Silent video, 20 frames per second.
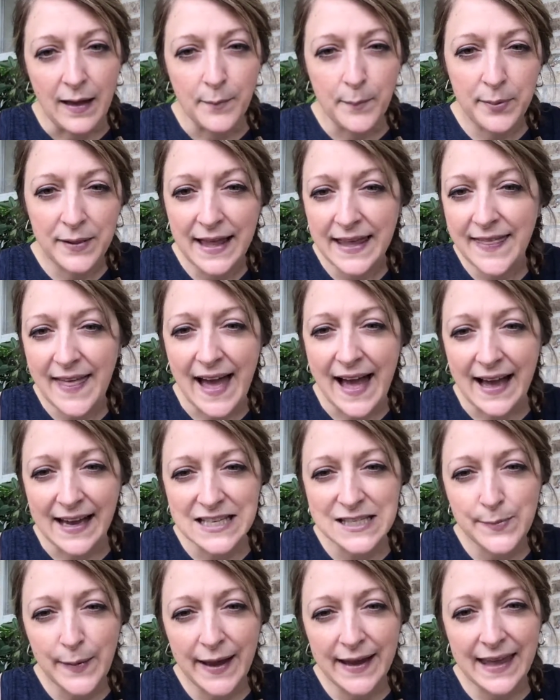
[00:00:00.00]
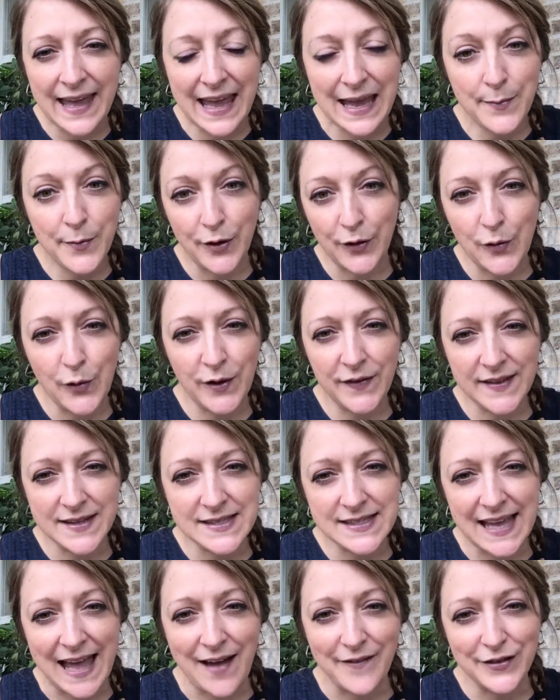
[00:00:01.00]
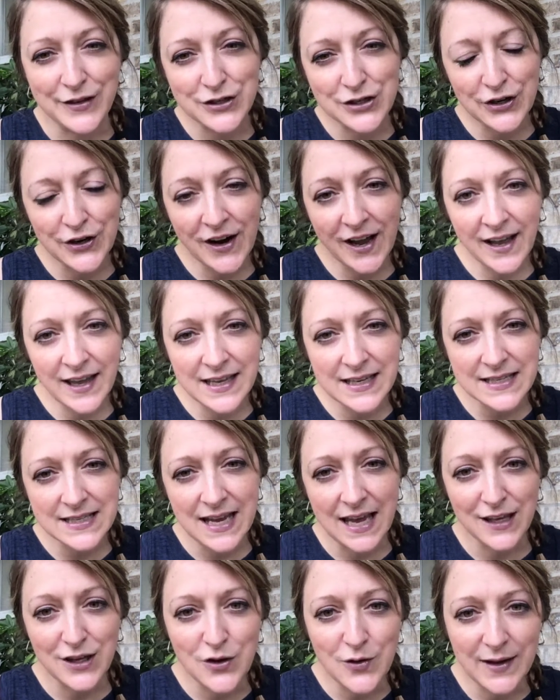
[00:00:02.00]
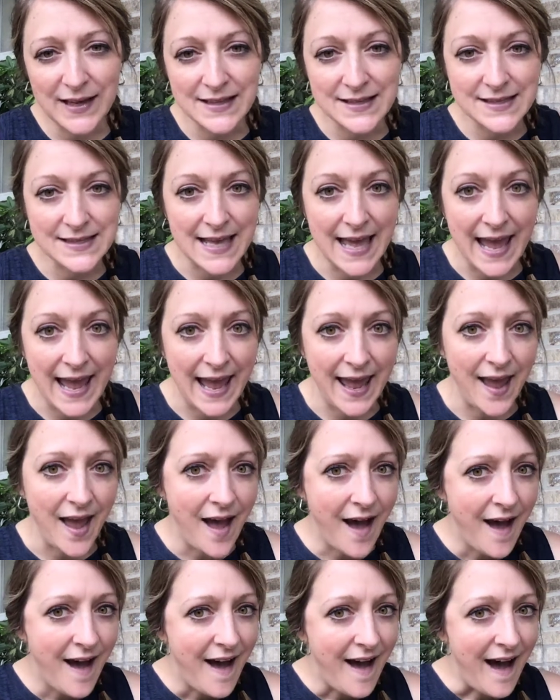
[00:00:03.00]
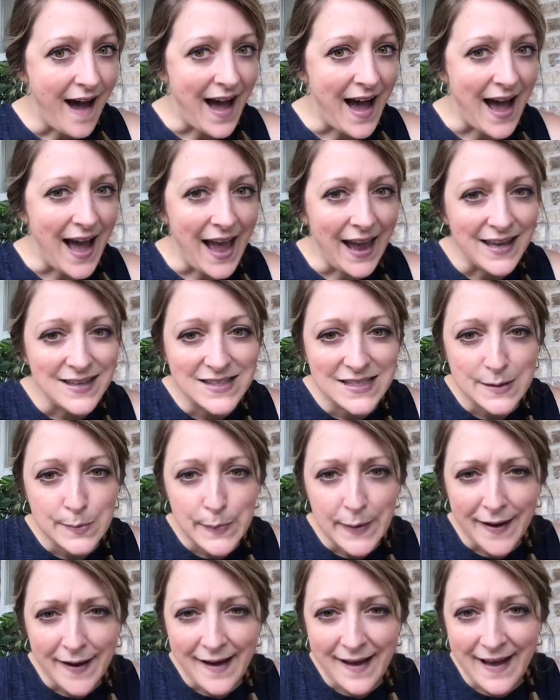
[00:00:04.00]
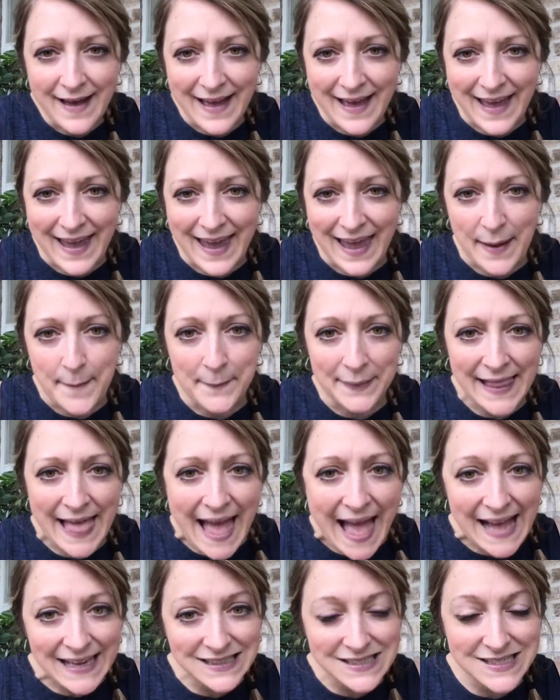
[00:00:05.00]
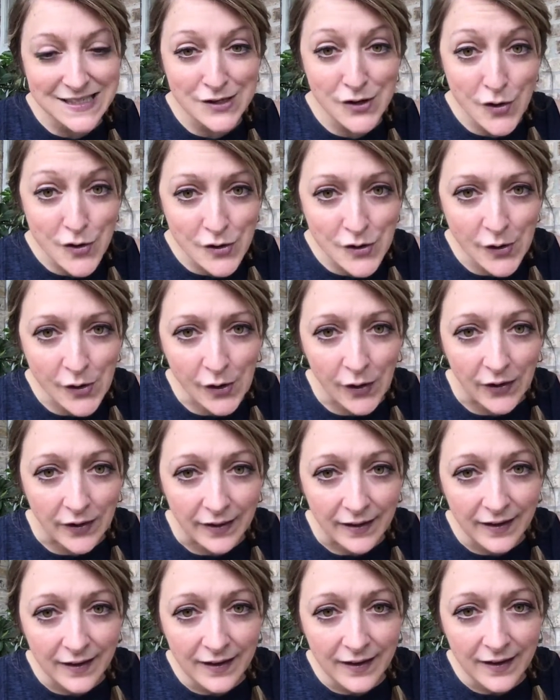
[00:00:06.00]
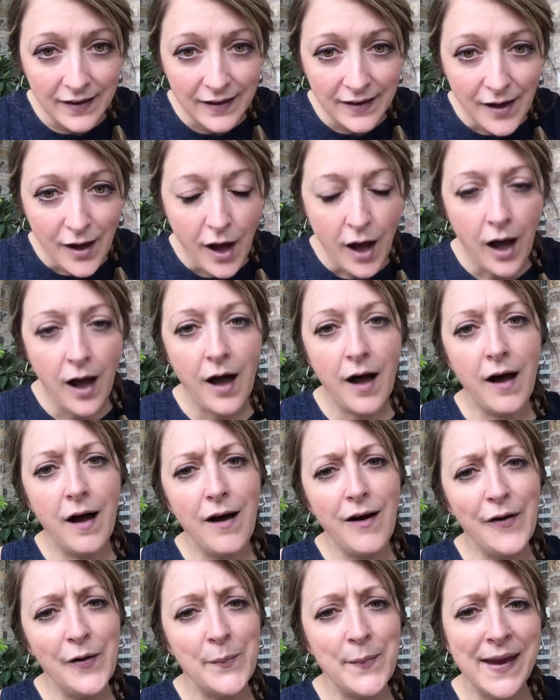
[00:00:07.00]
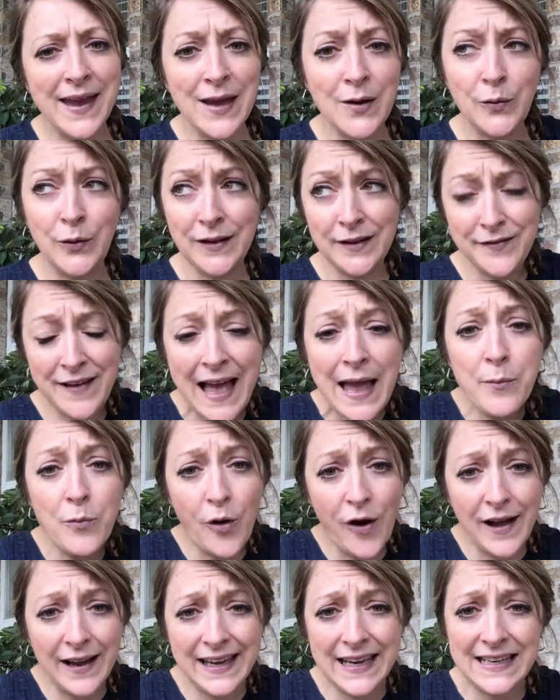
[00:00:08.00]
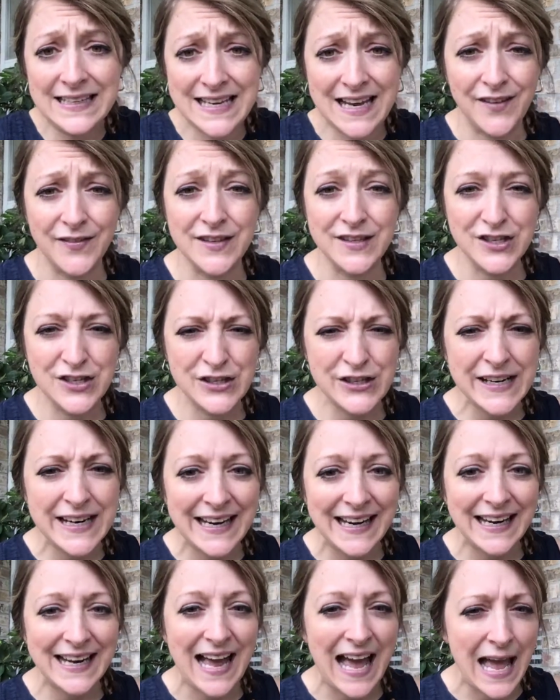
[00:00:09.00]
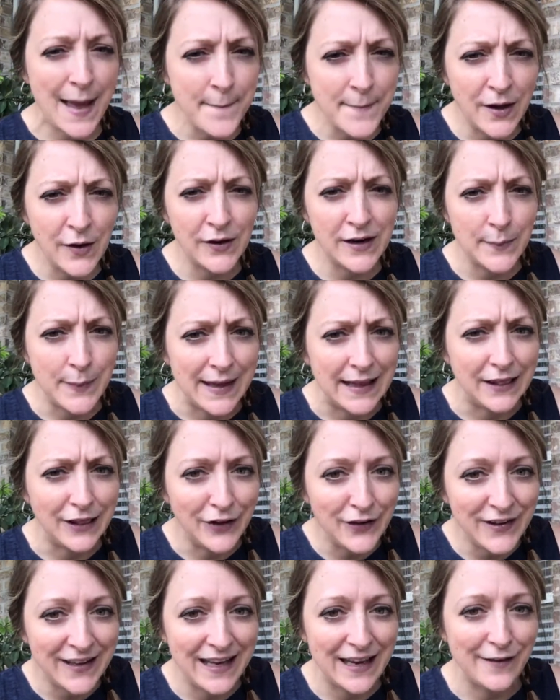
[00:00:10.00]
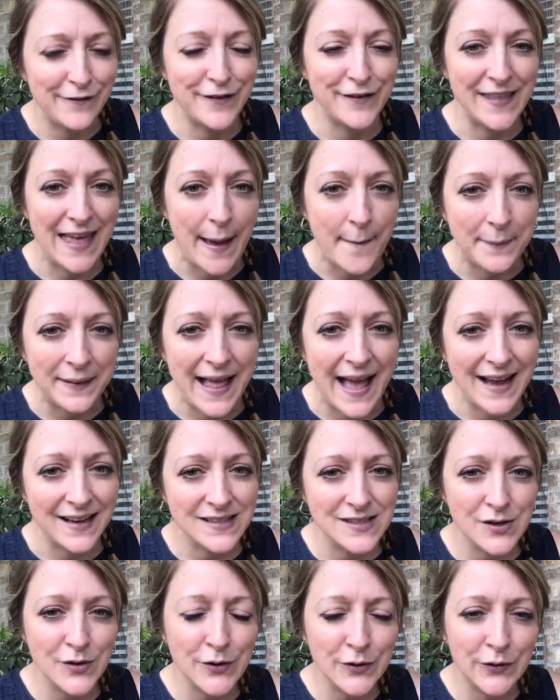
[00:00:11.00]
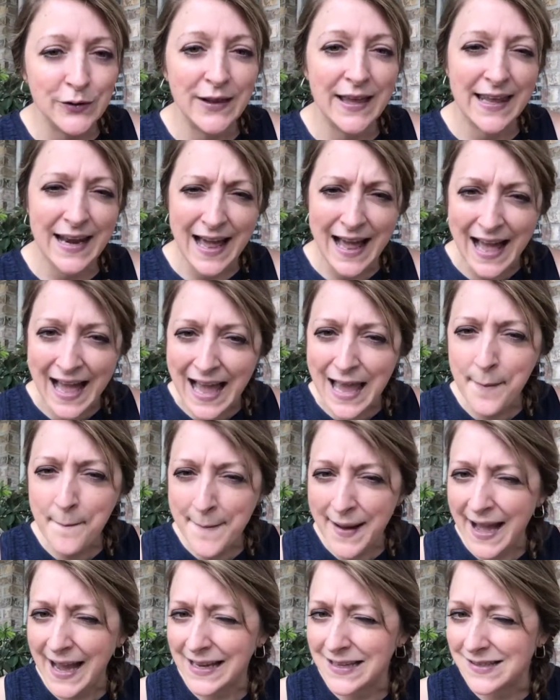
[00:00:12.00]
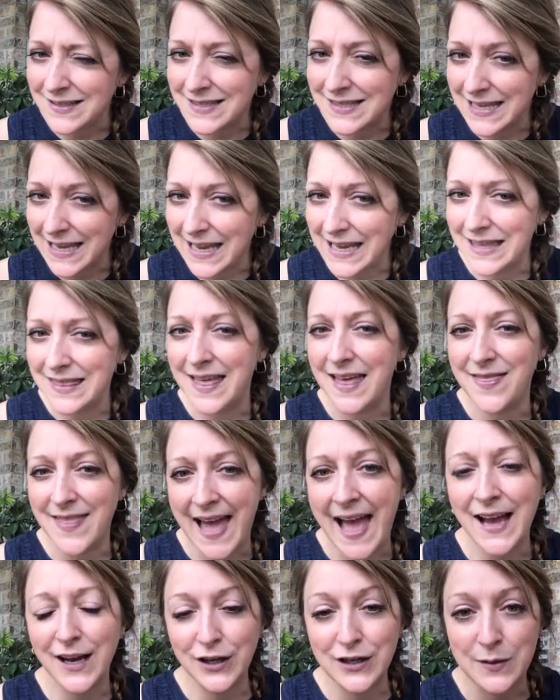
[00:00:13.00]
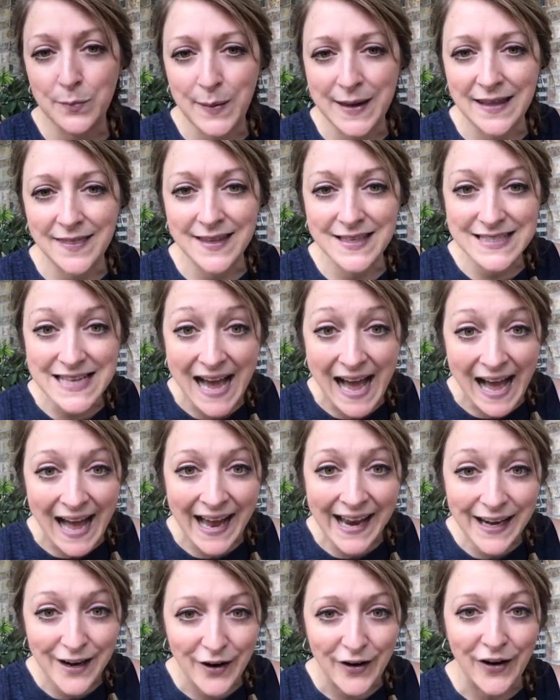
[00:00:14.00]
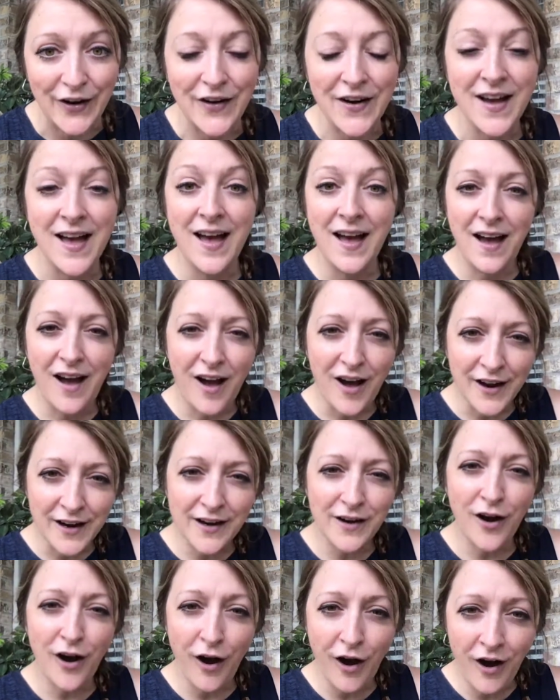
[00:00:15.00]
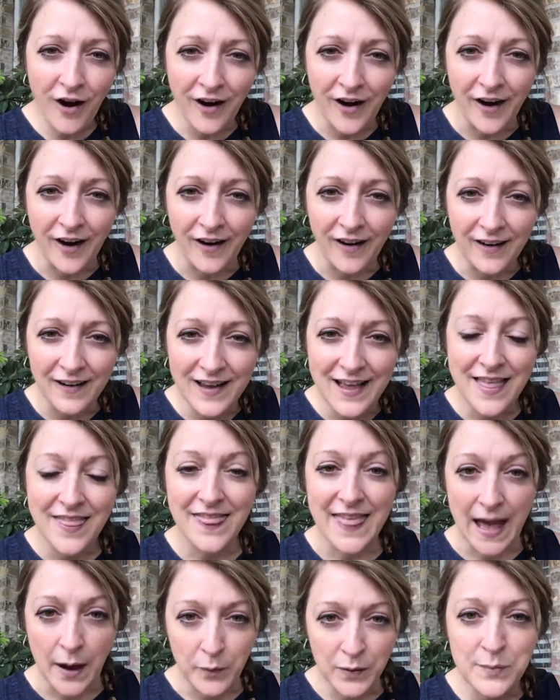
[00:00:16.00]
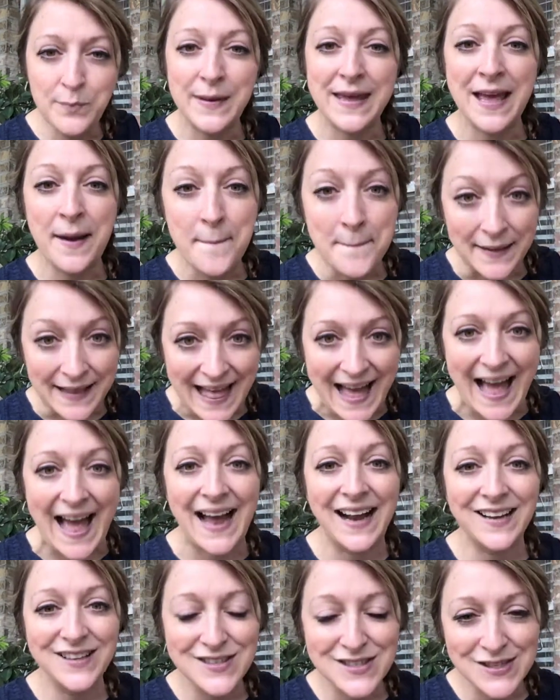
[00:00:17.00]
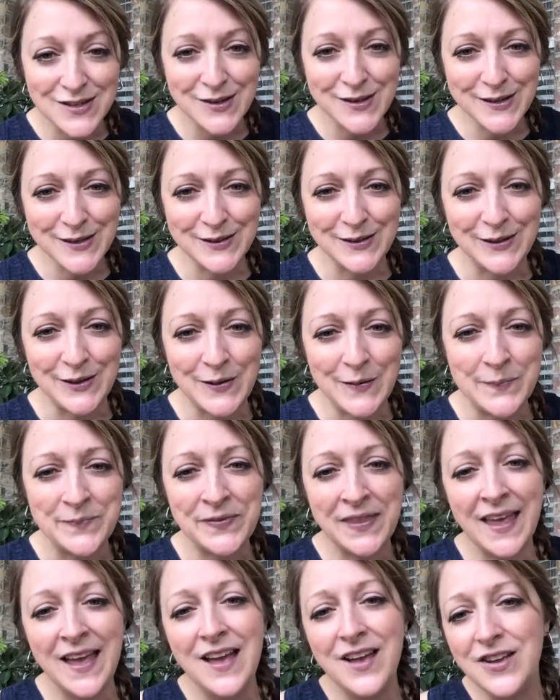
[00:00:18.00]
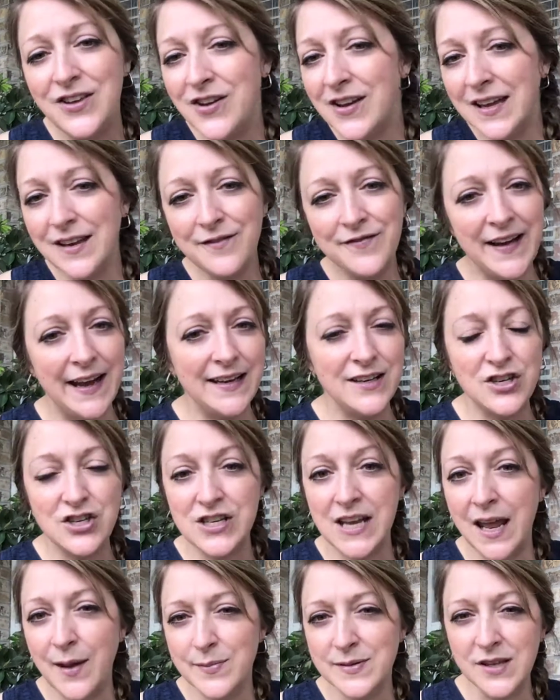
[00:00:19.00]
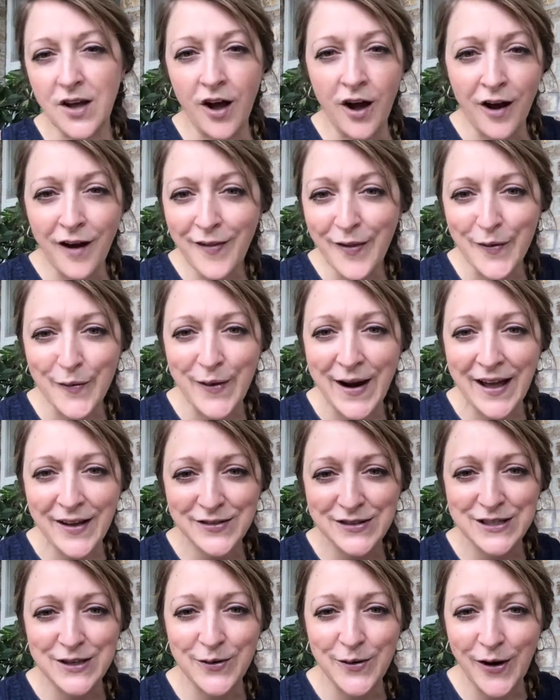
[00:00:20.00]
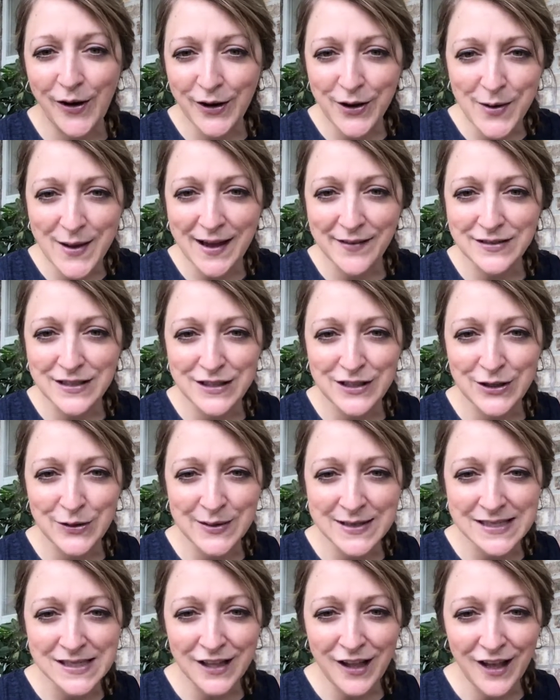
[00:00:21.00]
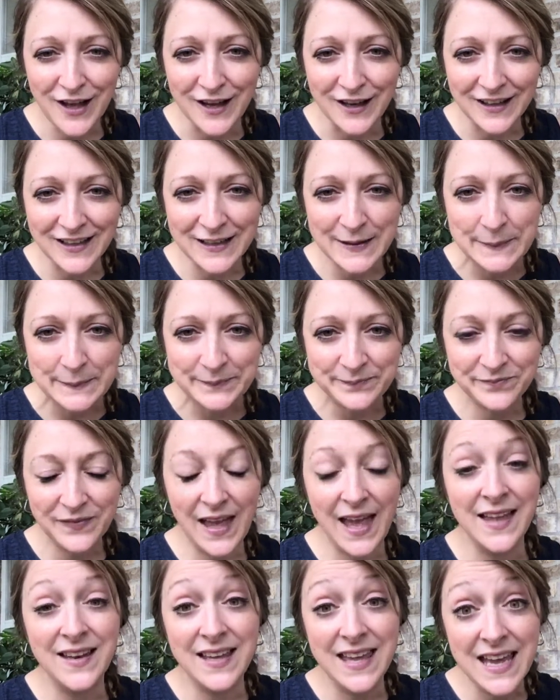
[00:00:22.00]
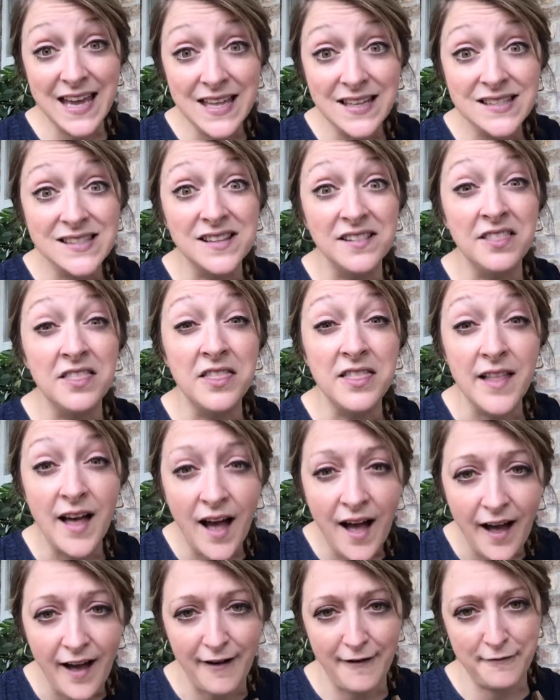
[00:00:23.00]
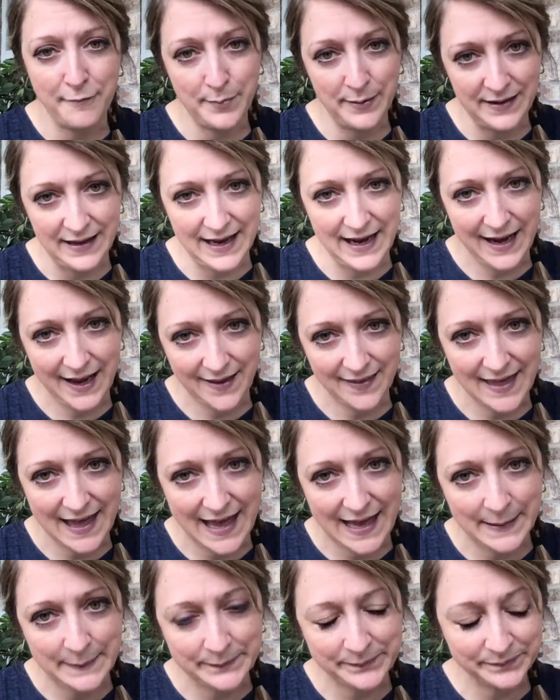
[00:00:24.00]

play that I Spy game or go on the scavenger hunt, and you can say, "I spy a black circle." Oh man, well, if I'm walking down the street, I'm going to be looking for that black circle, and I might see that that could be the tire on a car. That would be a black circle. You can find shapes all around you. All you have to do is look. And kids love playing that.